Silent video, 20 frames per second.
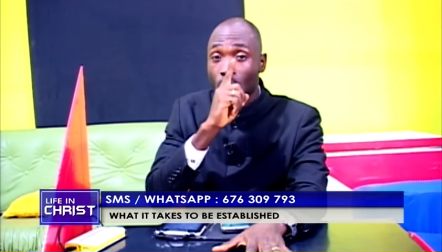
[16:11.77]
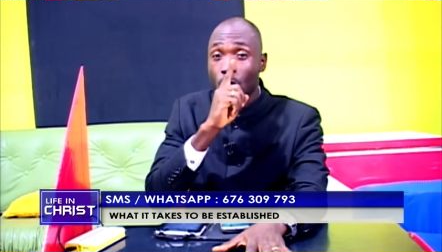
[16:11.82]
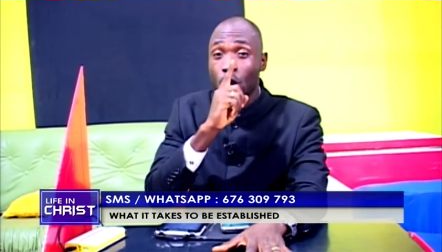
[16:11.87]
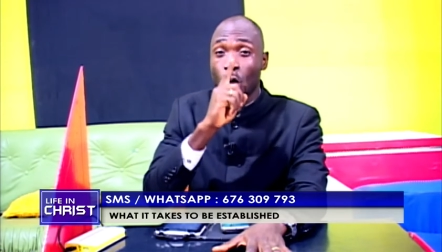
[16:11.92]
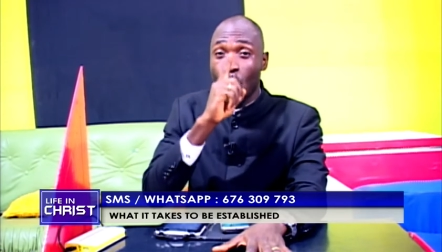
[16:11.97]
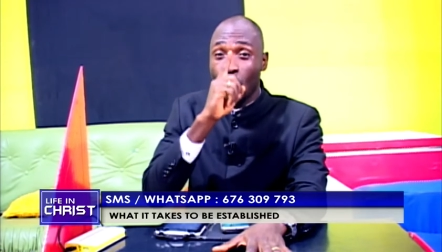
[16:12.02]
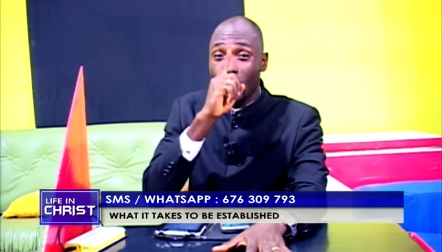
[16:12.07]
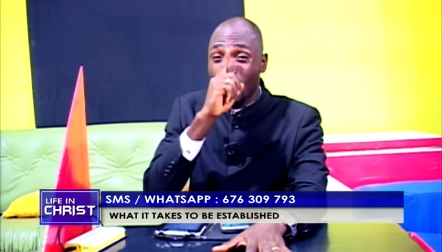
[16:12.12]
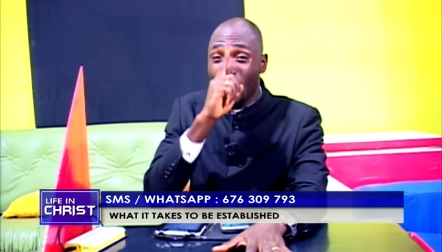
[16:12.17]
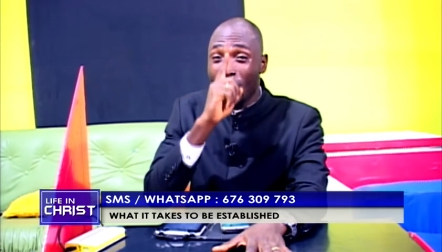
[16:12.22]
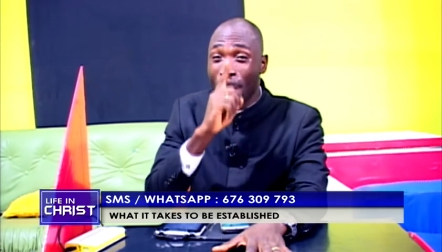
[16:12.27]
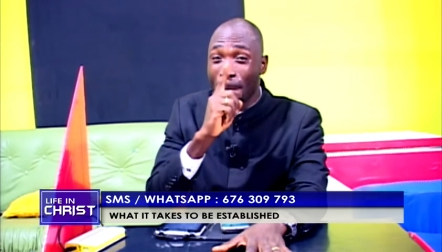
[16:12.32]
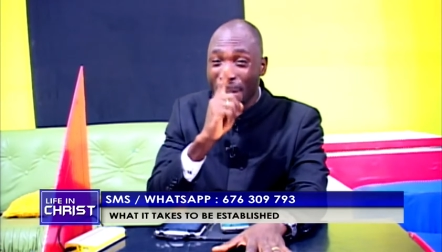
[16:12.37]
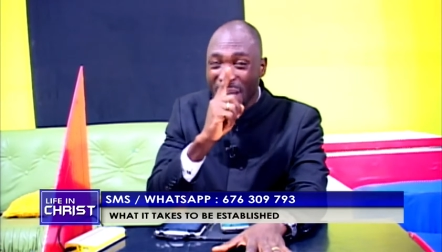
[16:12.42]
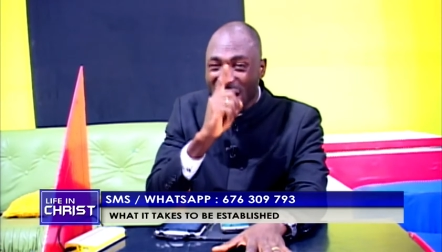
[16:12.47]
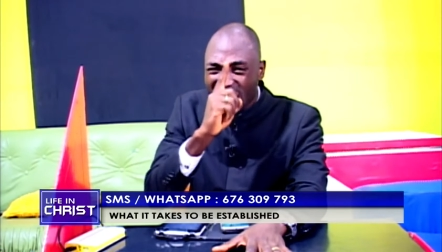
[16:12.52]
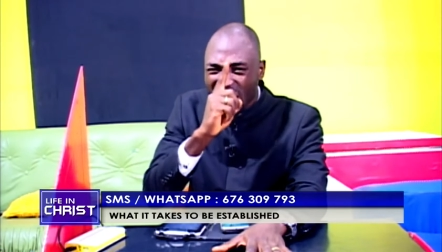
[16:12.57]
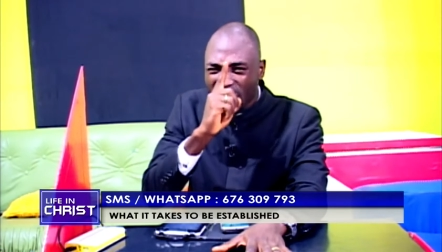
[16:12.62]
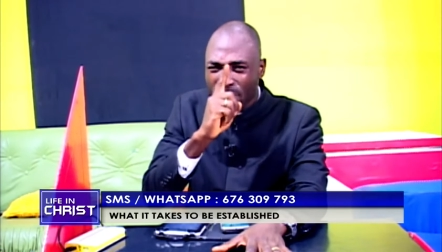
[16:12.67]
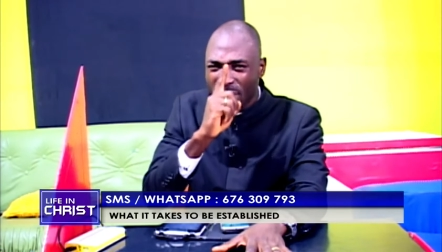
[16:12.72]
Your
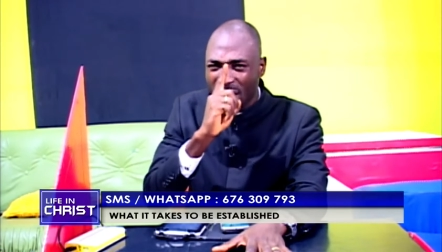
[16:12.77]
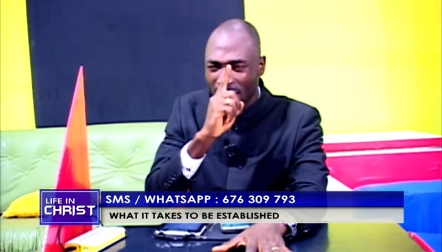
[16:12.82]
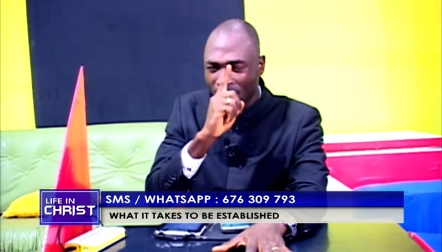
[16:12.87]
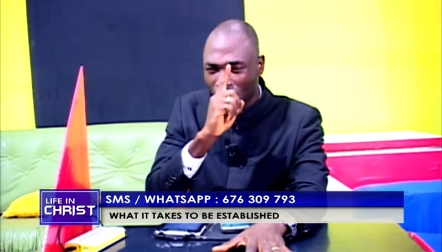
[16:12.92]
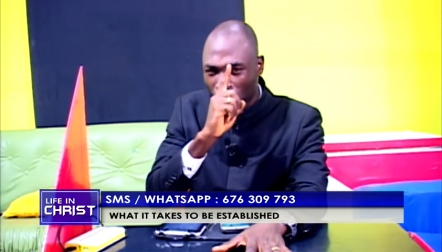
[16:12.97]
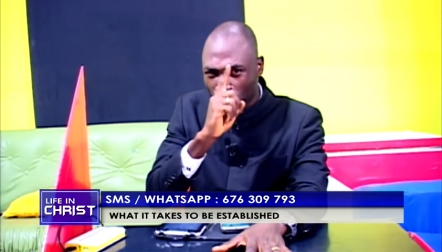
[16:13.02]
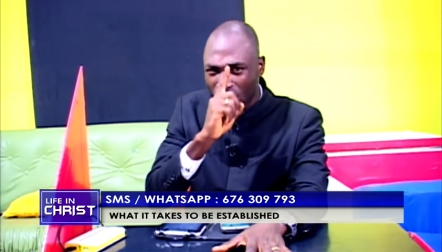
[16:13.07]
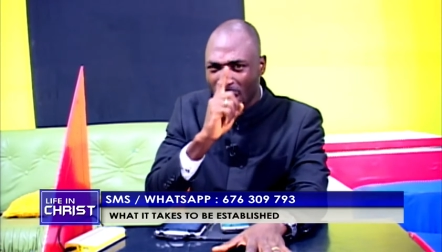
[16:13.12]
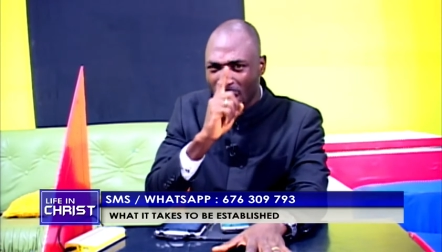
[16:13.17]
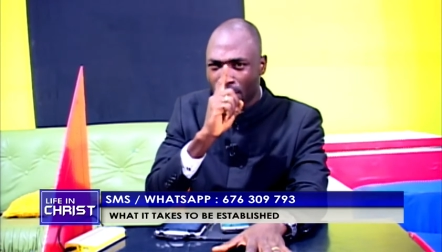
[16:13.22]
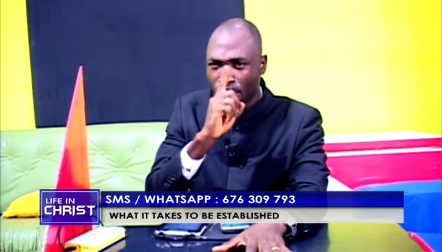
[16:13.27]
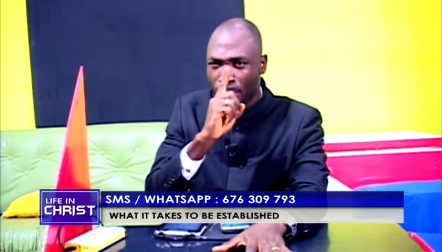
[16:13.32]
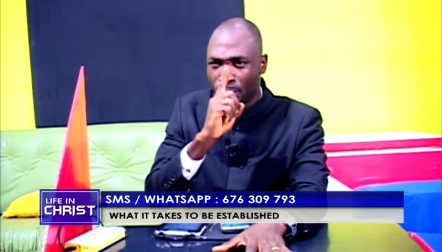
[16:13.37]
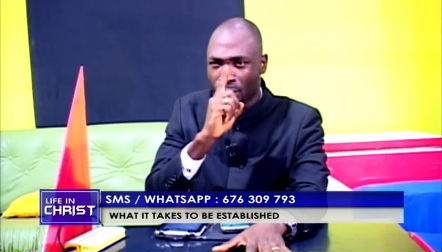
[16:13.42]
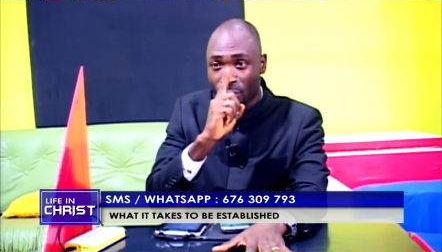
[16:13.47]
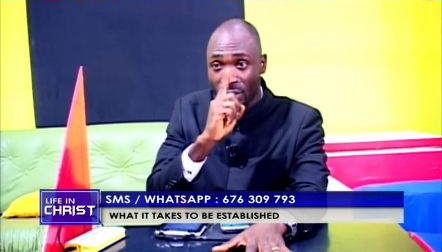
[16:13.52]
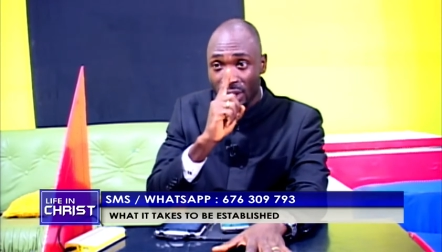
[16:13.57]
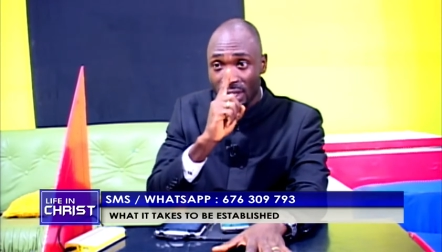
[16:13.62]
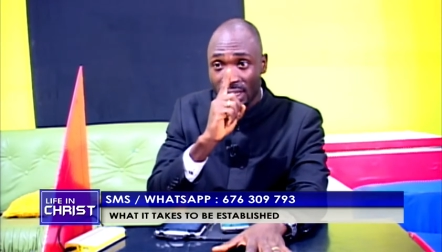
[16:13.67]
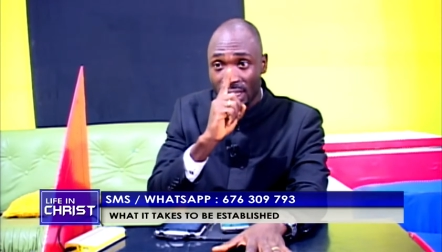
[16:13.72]
commitment to that
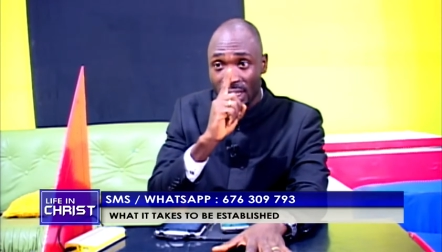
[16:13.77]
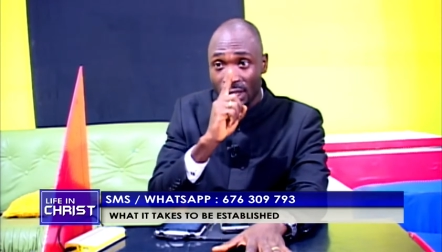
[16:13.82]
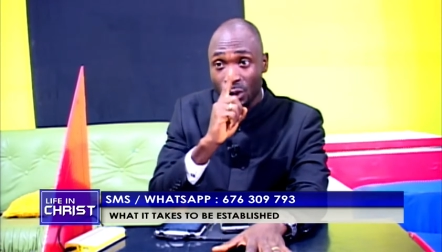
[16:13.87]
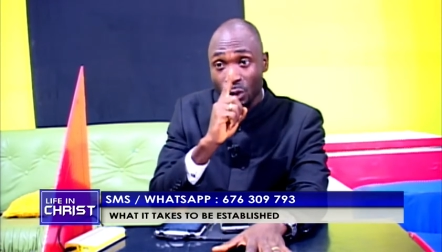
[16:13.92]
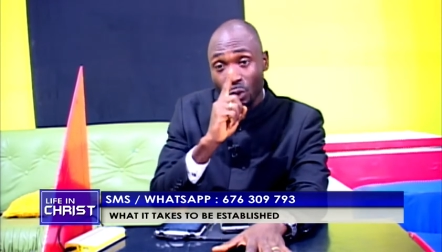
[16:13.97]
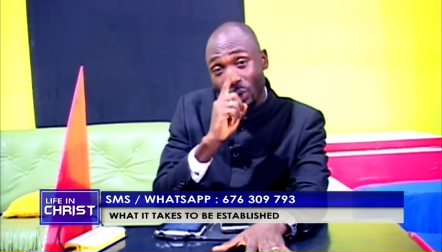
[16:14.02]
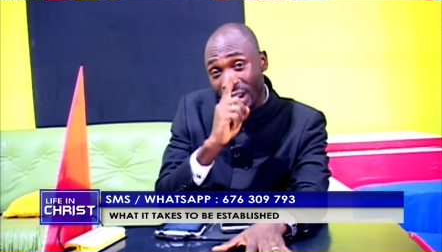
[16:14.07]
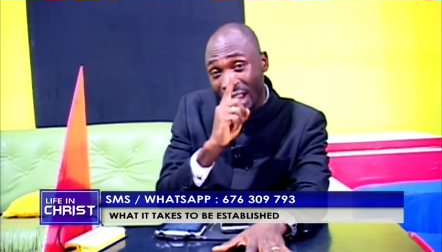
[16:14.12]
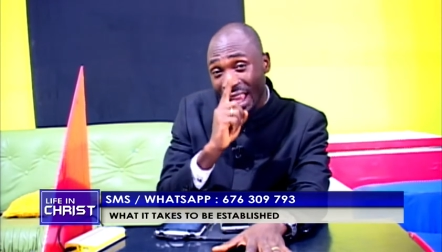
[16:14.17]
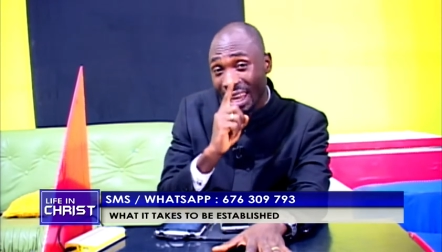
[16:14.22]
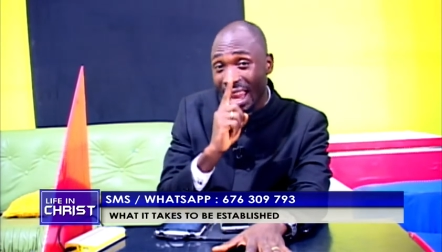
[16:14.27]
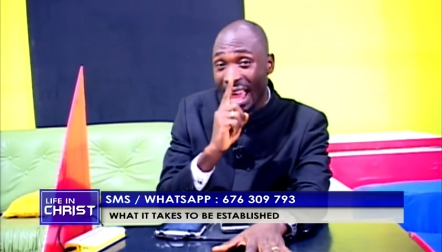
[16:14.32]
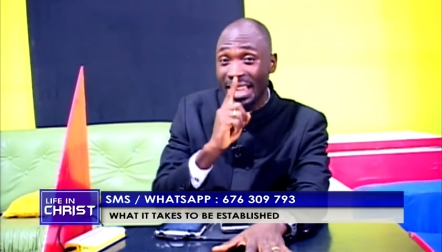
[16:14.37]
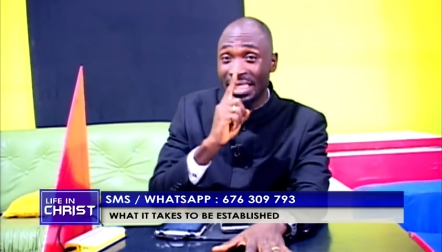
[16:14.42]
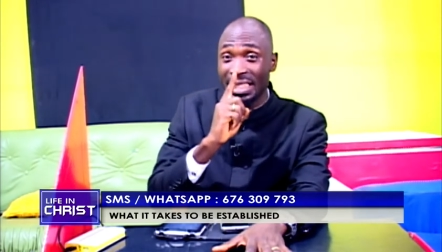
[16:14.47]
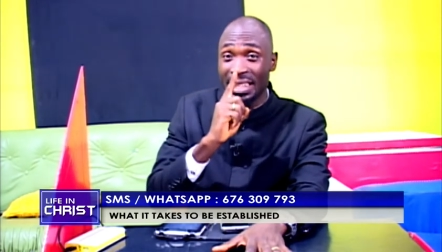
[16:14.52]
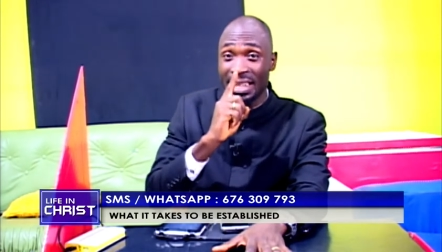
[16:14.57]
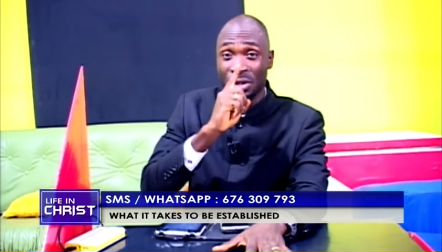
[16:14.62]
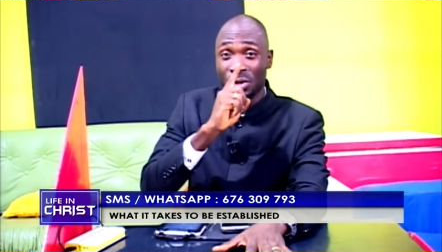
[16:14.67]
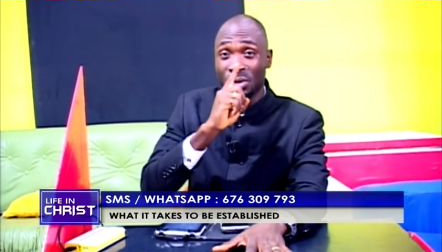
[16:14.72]
prophecy, to
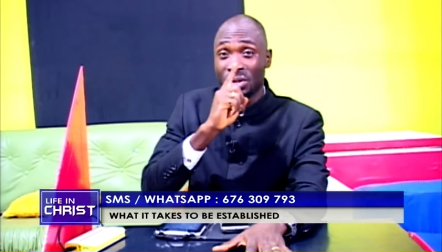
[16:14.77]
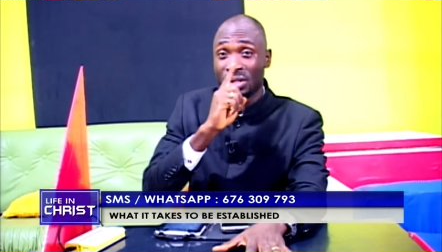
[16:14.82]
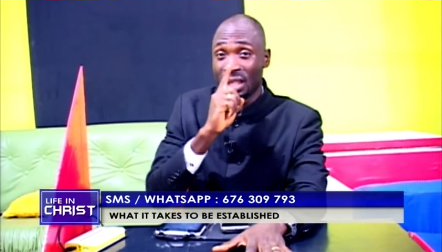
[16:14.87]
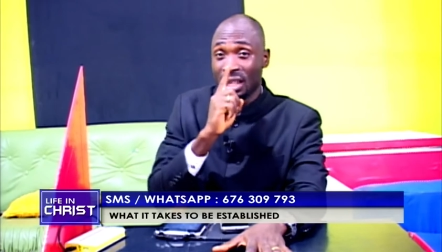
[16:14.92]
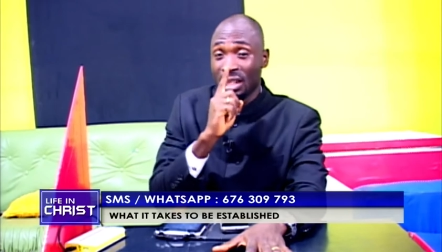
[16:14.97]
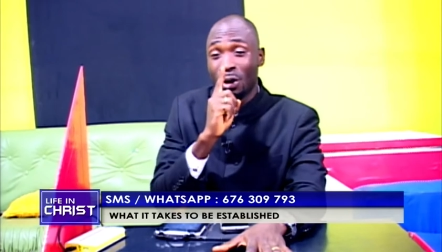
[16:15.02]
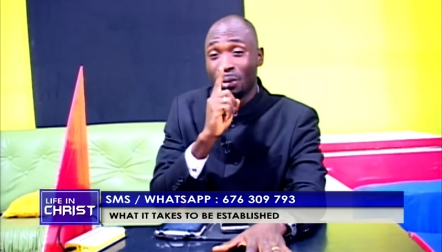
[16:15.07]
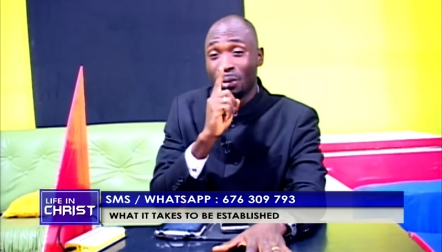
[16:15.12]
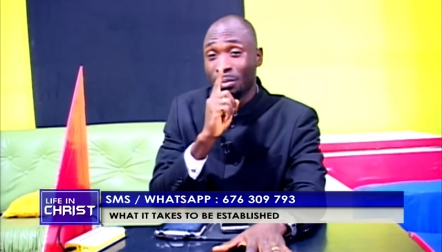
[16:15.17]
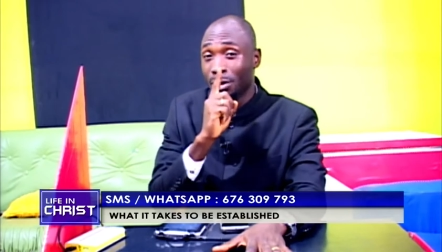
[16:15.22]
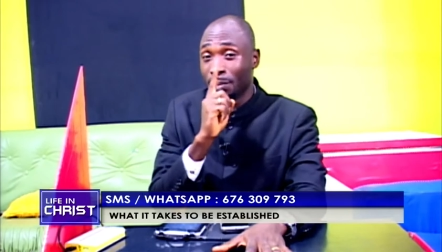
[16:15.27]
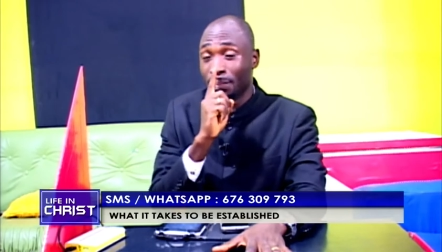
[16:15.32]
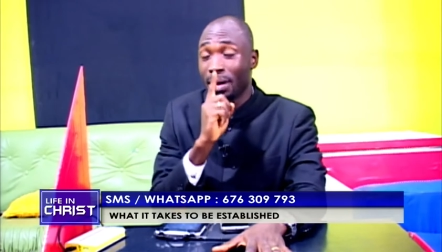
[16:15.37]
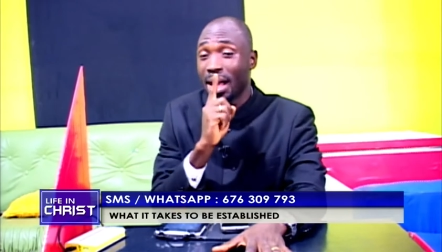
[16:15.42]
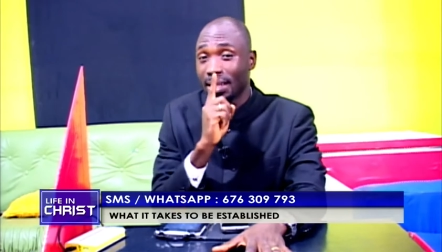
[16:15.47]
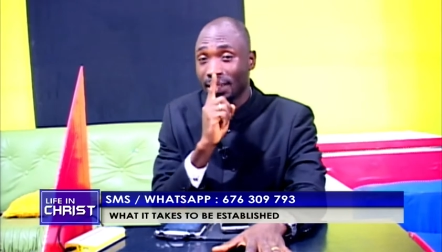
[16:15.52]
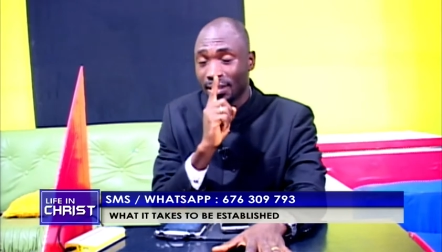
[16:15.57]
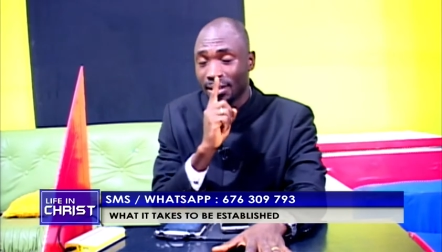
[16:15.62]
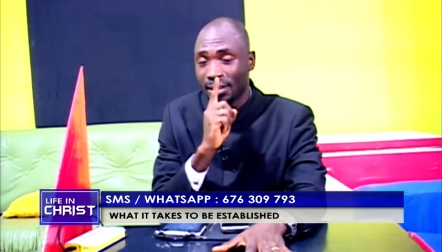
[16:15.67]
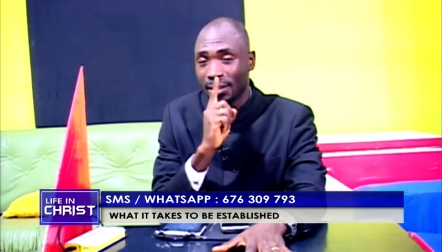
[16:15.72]
realize it and to see it come to
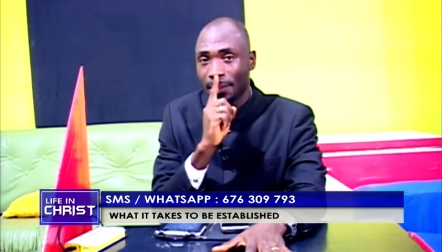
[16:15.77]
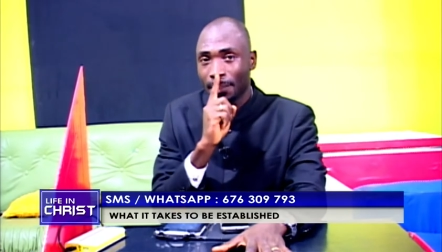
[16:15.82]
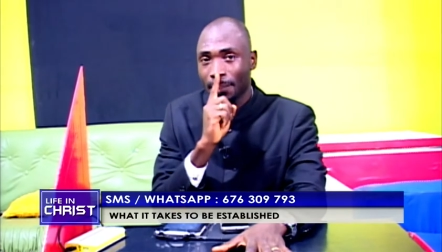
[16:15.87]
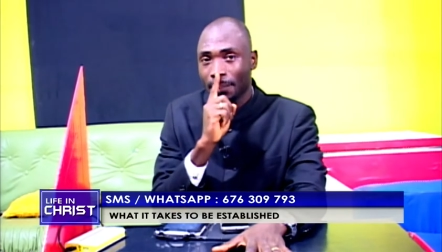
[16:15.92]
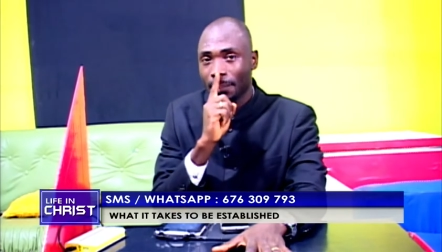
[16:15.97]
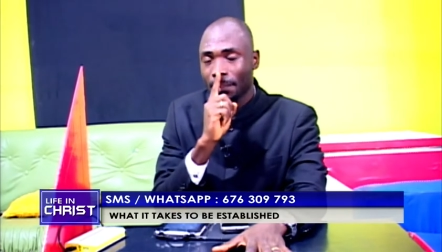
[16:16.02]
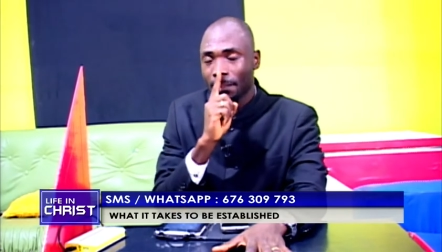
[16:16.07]
pass.